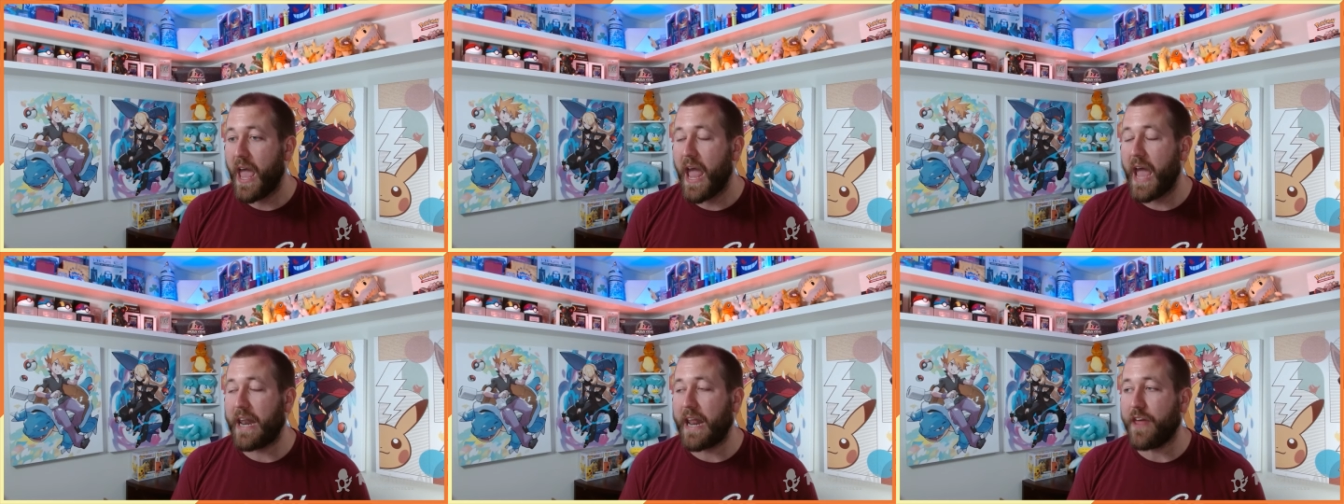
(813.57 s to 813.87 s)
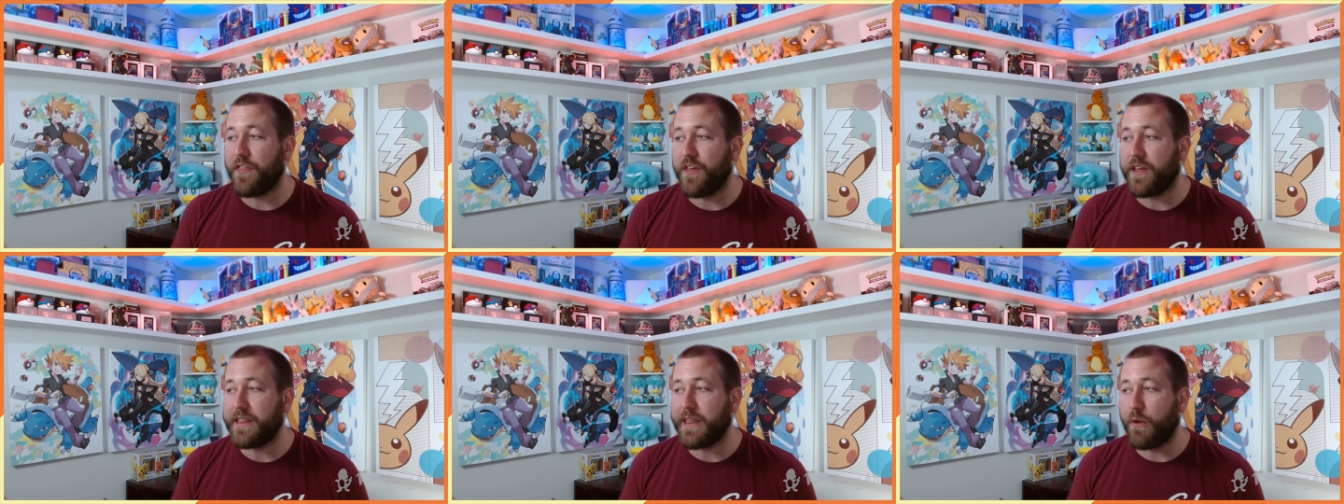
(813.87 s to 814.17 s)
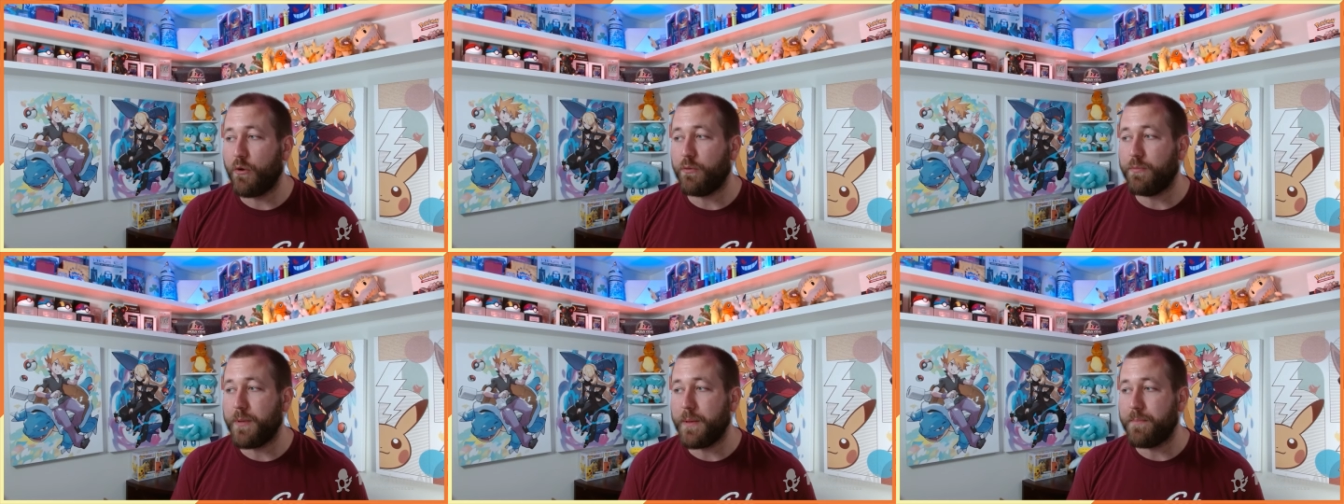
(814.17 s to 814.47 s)
And I think they
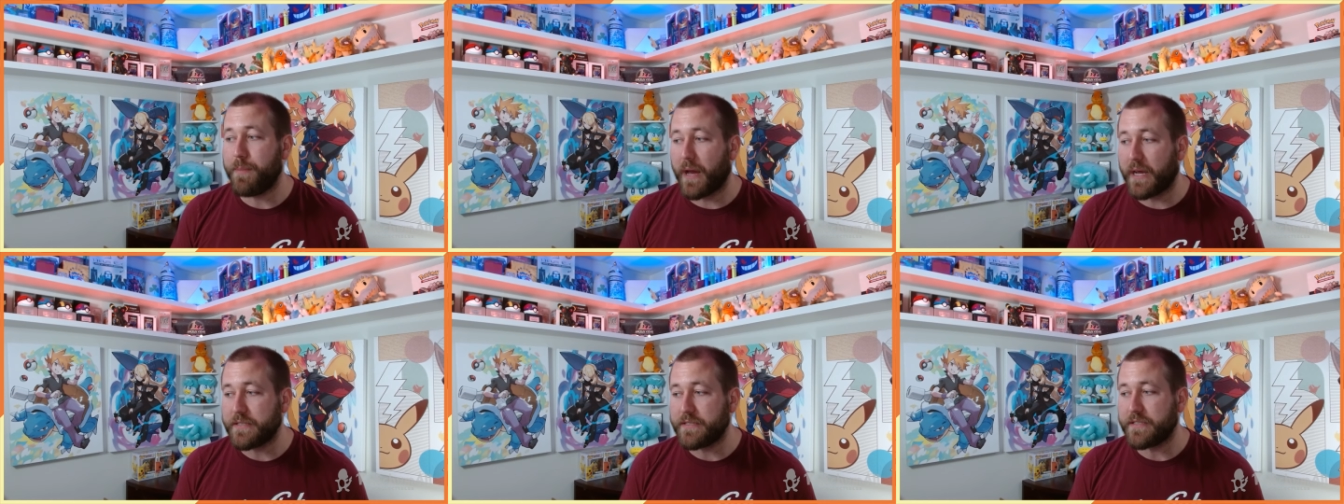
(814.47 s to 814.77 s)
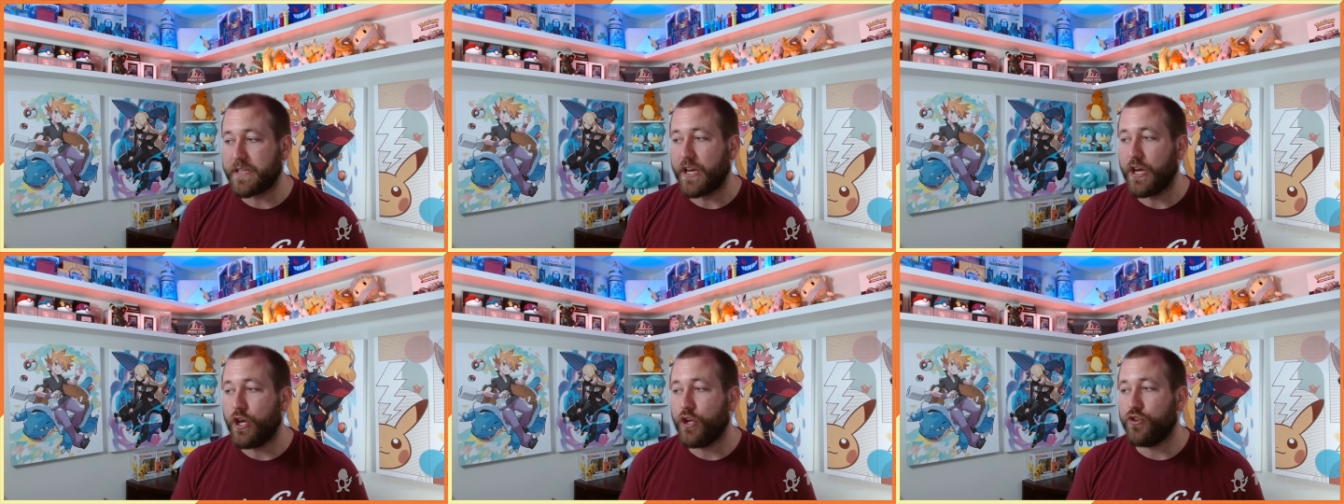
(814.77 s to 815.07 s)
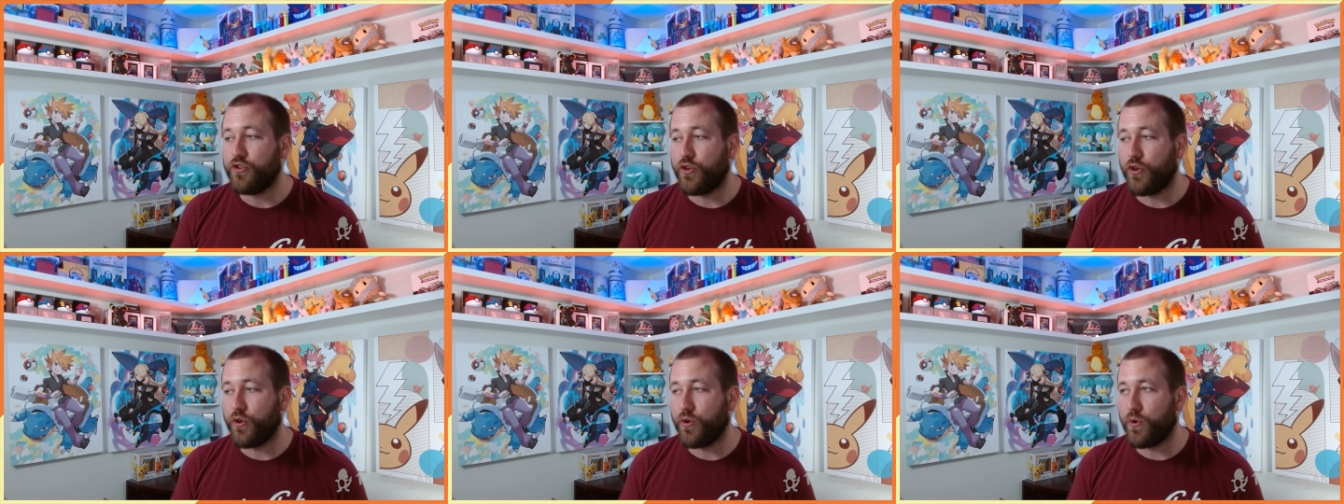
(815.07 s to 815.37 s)
would be best
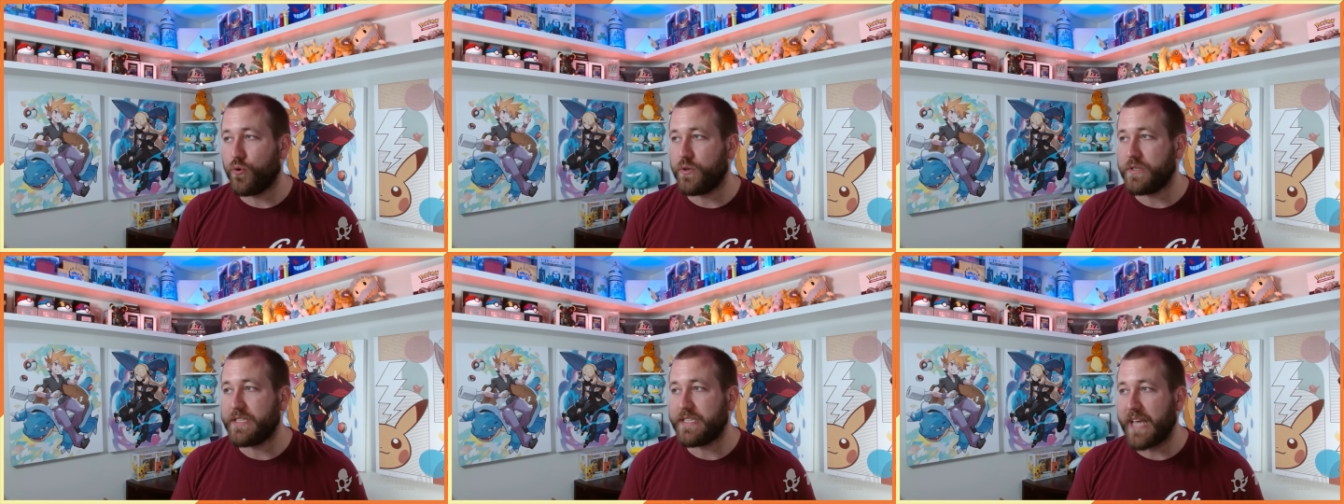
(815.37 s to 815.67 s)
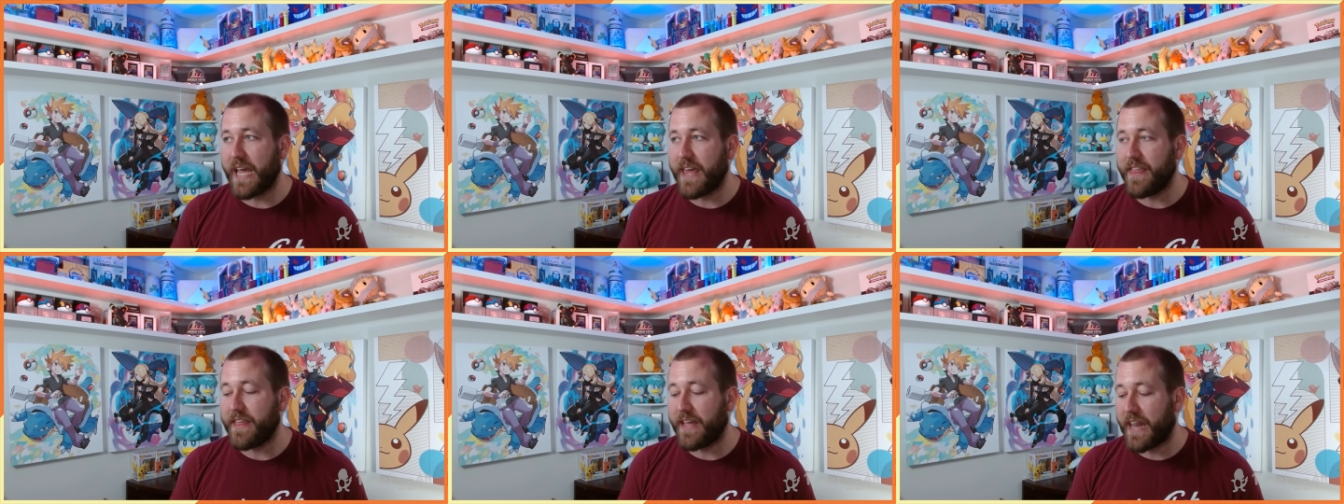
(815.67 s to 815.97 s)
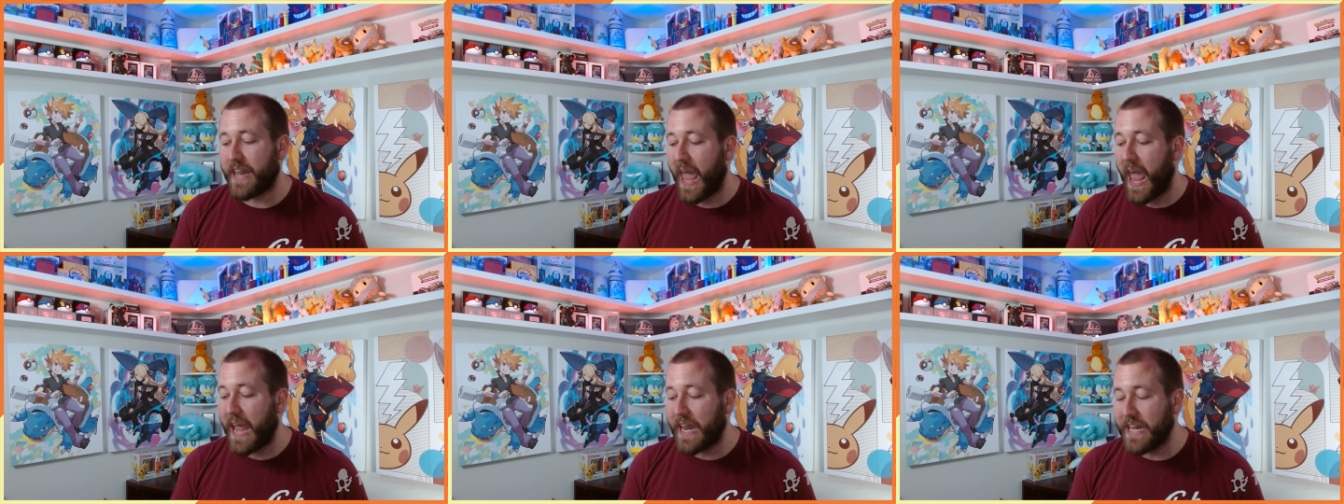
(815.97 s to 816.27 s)
to say
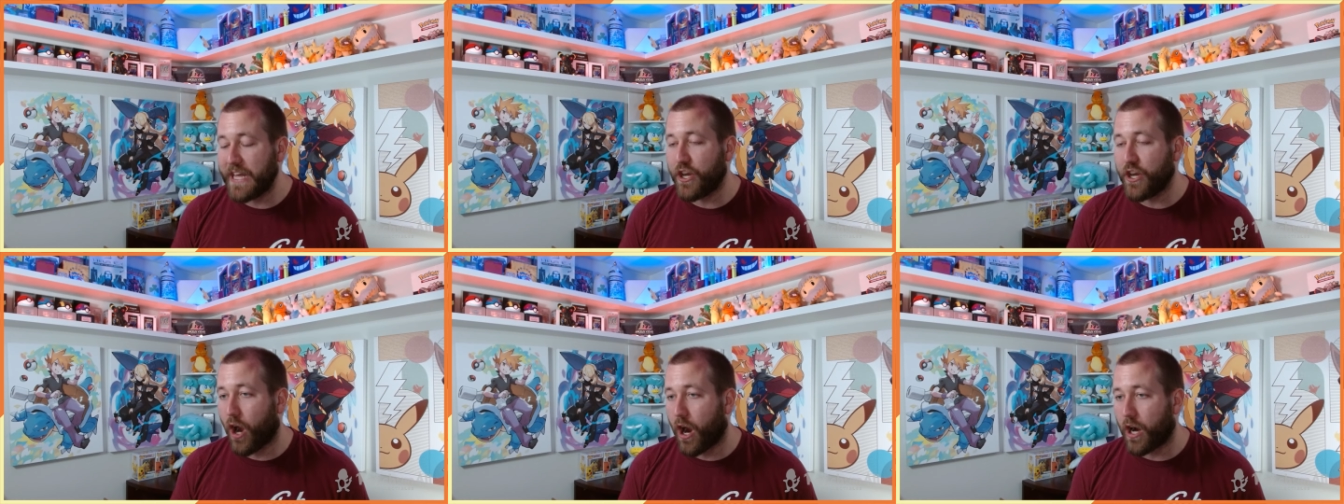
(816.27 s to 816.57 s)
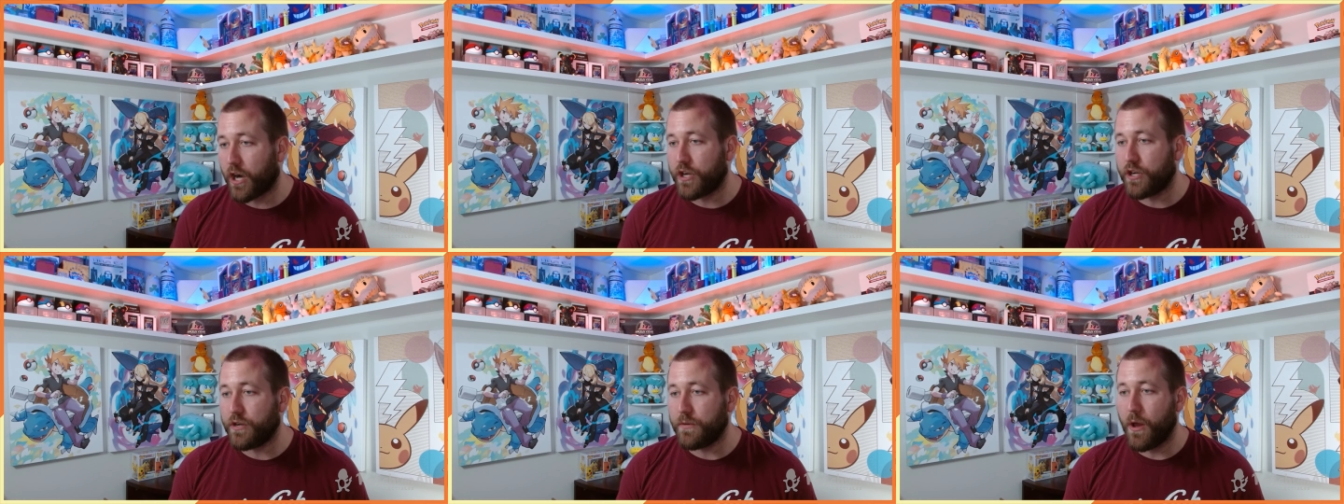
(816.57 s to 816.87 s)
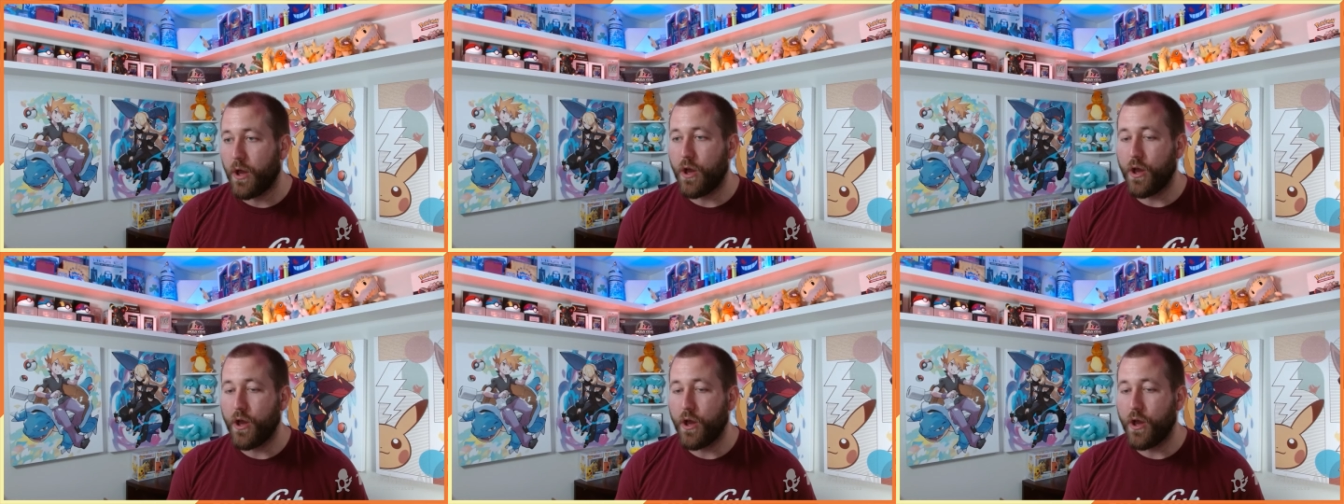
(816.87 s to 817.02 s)
that any card